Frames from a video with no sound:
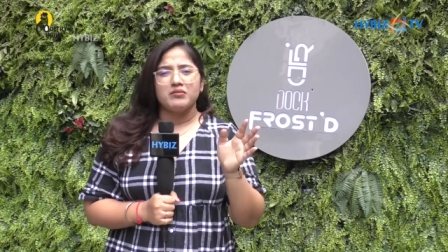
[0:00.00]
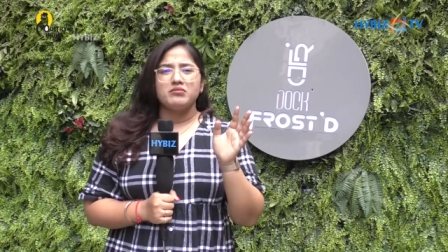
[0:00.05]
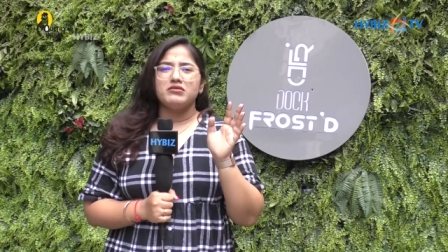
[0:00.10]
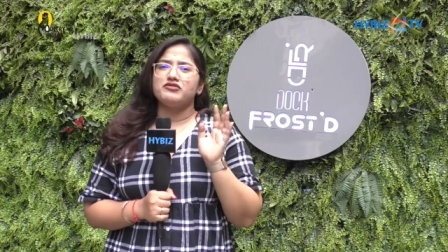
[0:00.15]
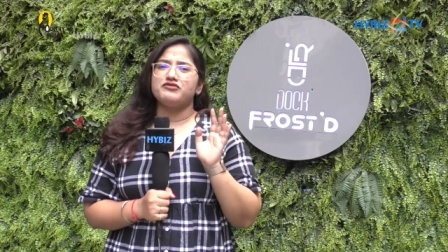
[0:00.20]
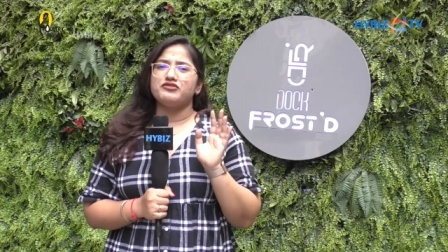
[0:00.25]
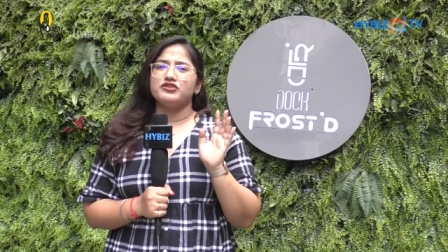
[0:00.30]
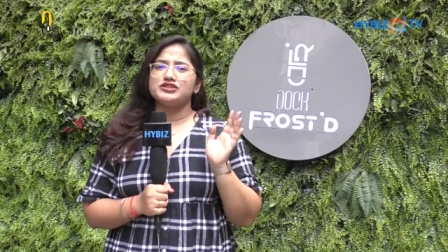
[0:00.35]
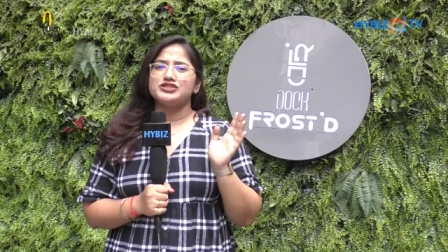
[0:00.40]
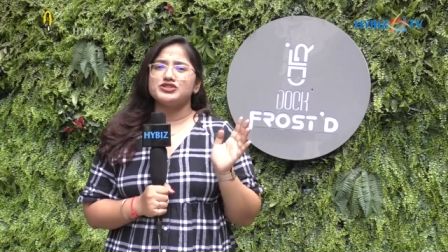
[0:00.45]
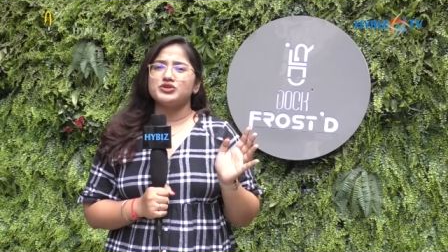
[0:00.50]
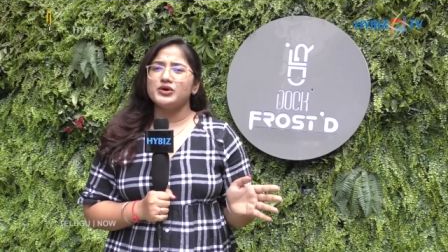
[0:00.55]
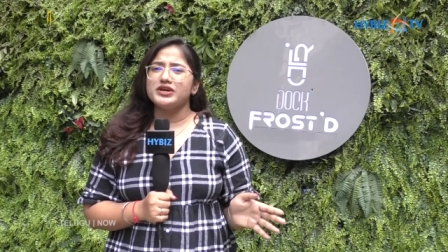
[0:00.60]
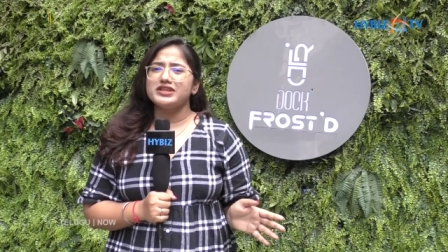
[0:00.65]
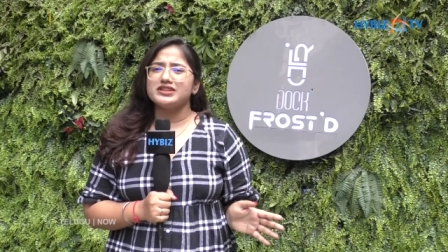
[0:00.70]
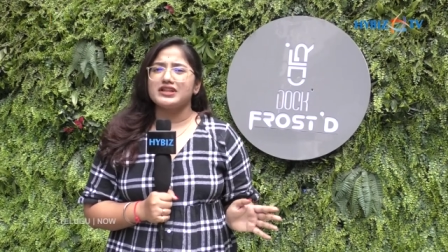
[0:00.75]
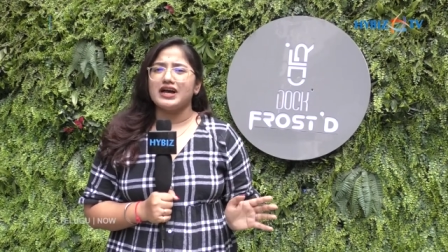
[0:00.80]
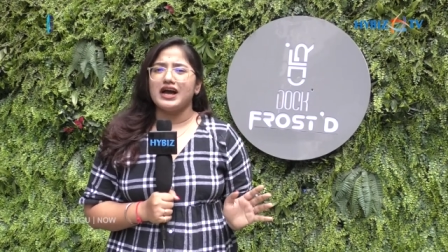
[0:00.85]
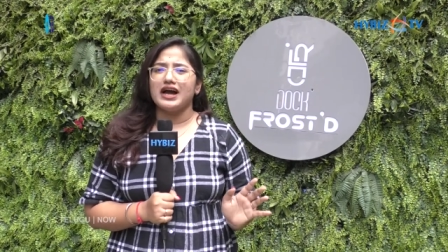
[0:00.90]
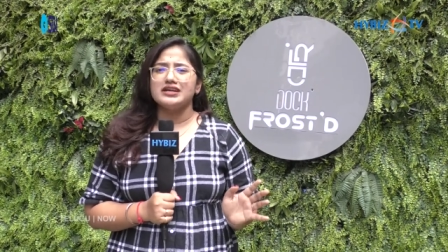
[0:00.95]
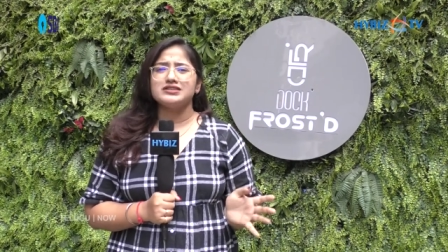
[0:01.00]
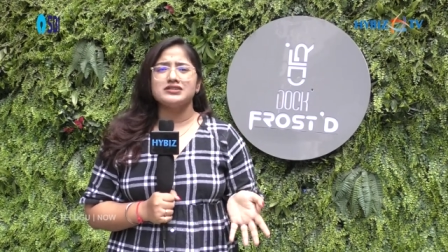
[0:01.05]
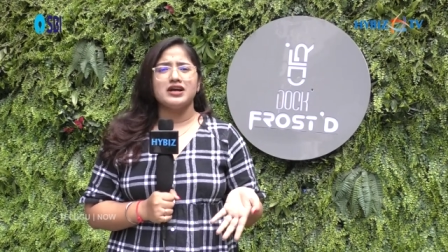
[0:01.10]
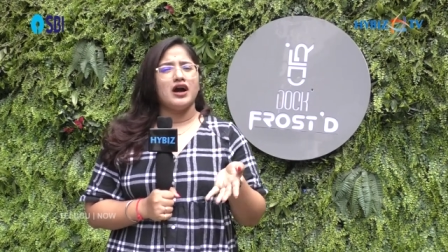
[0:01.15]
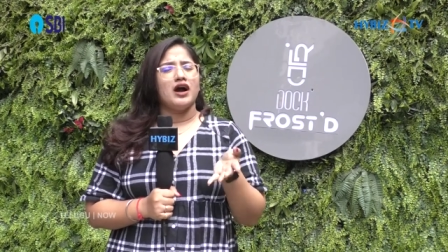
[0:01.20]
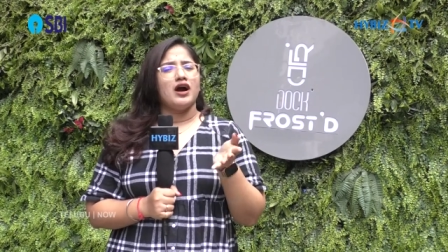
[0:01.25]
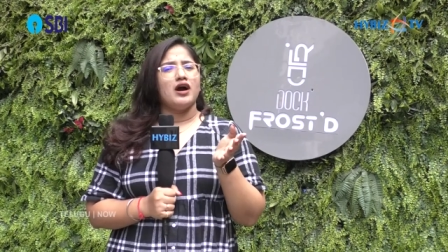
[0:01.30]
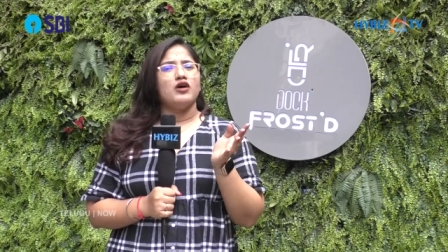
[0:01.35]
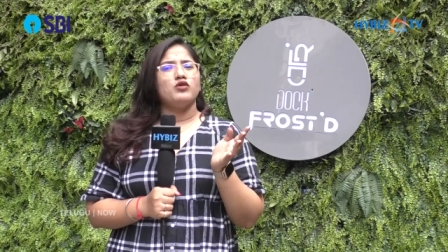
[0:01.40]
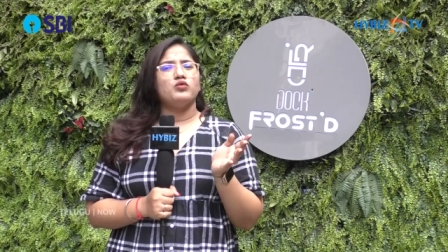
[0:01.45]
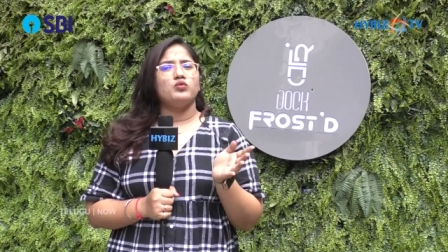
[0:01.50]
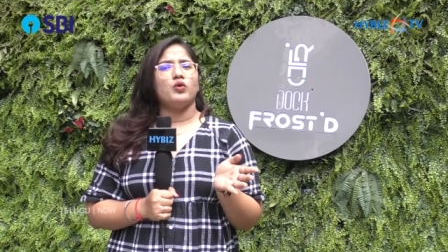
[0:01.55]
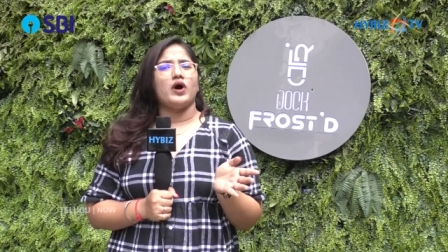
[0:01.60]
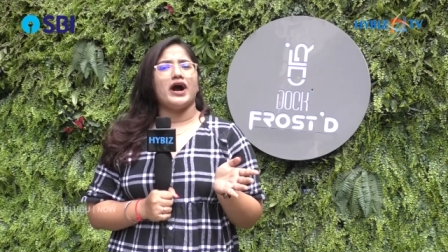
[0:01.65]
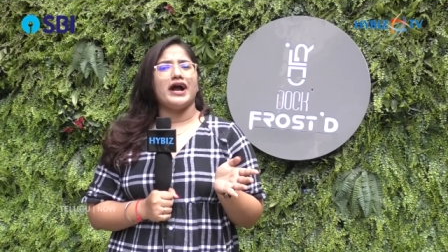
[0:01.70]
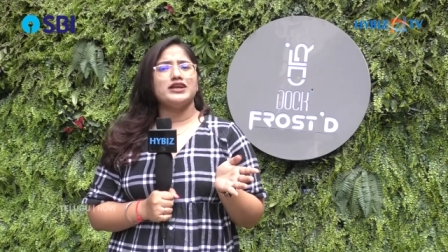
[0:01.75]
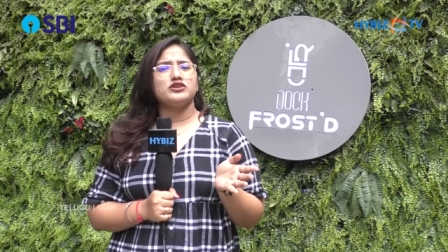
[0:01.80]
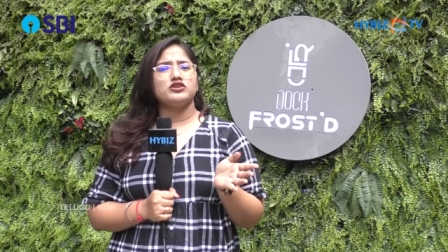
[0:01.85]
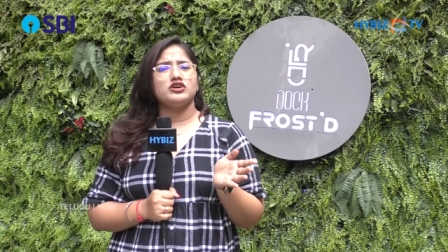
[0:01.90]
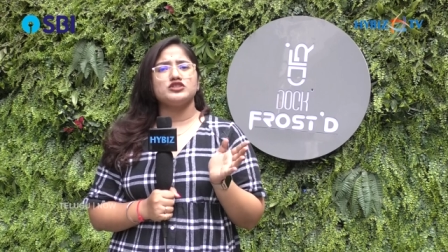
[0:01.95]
Before doing that, why